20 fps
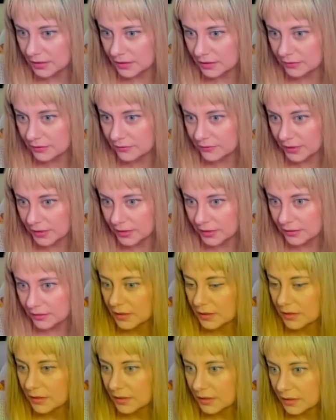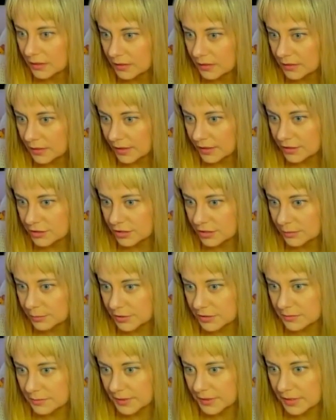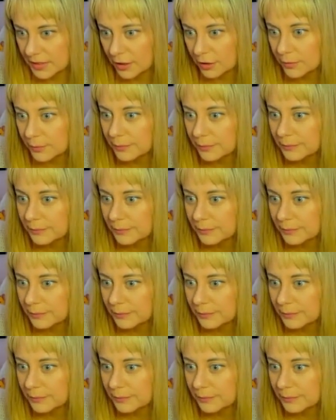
the fight and actually participate and help